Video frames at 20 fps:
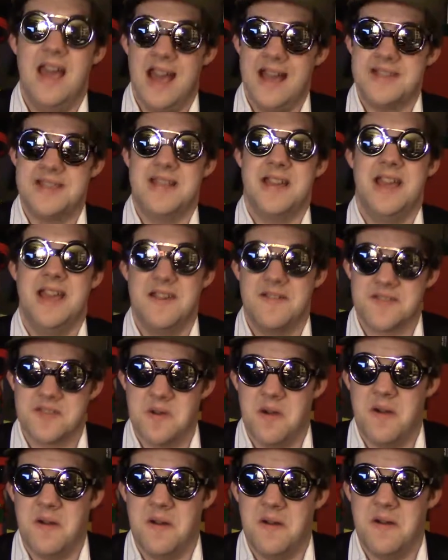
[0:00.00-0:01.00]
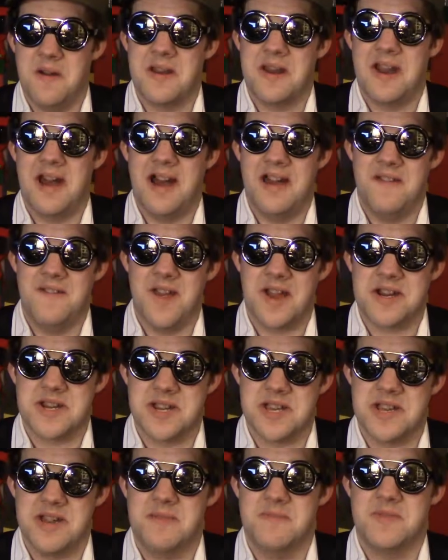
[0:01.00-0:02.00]
the day has gone on, I've
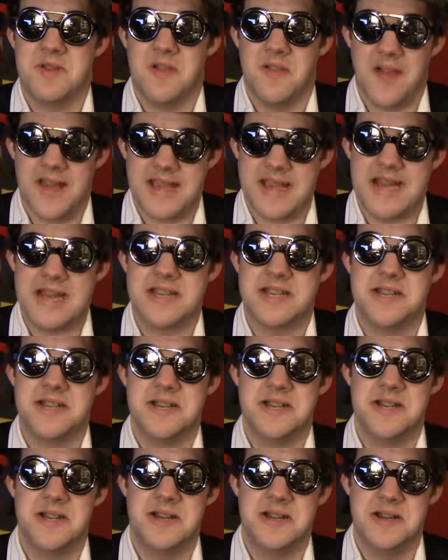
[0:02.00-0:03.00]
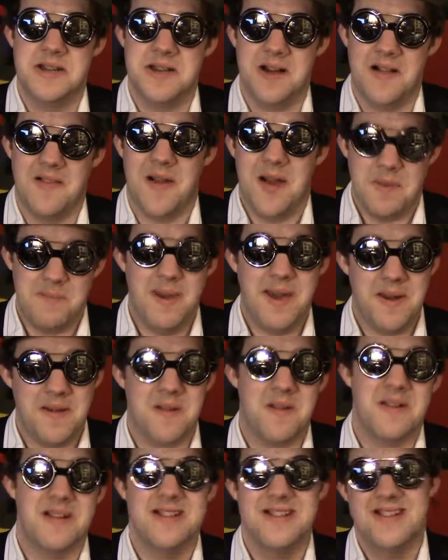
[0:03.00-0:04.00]
actually come to like it a lot
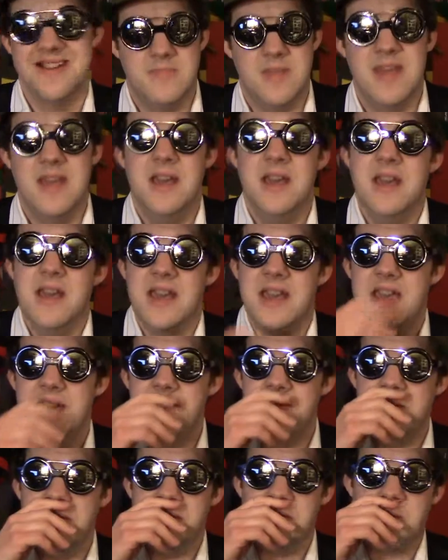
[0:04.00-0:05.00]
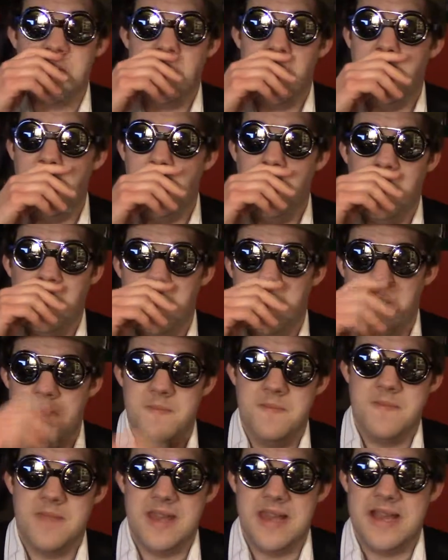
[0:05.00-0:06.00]
better. Even though
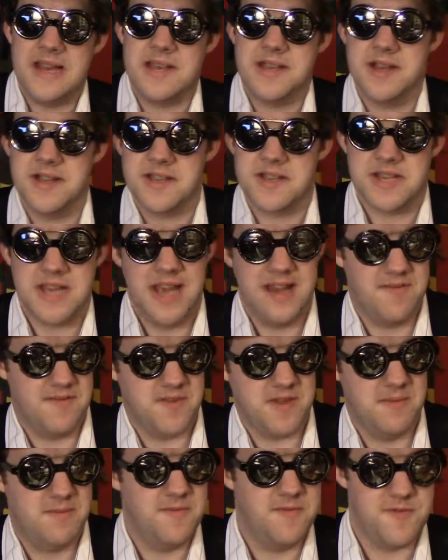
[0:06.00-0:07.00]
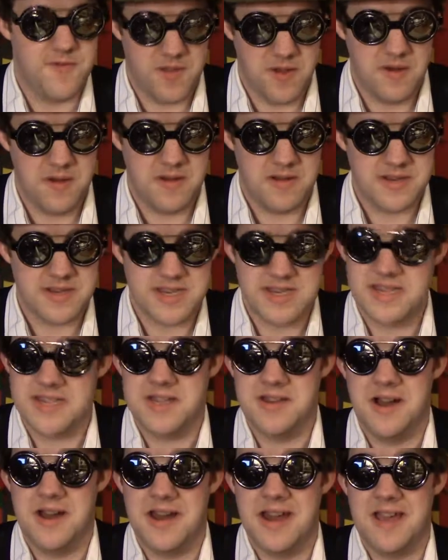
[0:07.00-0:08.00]
it does have some flaws. It's
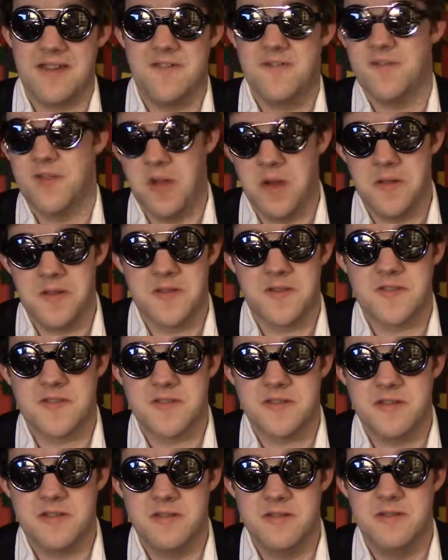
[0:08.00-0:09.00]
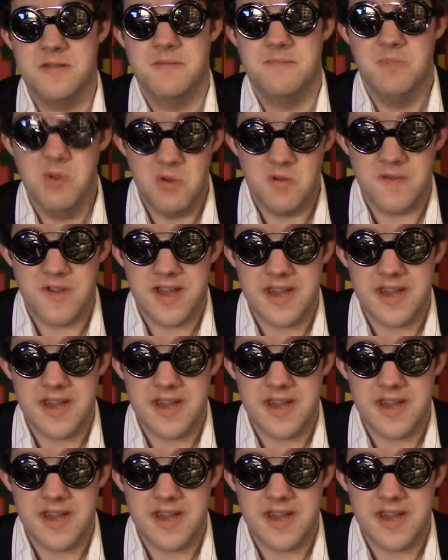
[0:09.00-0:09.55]
not a flawless movie.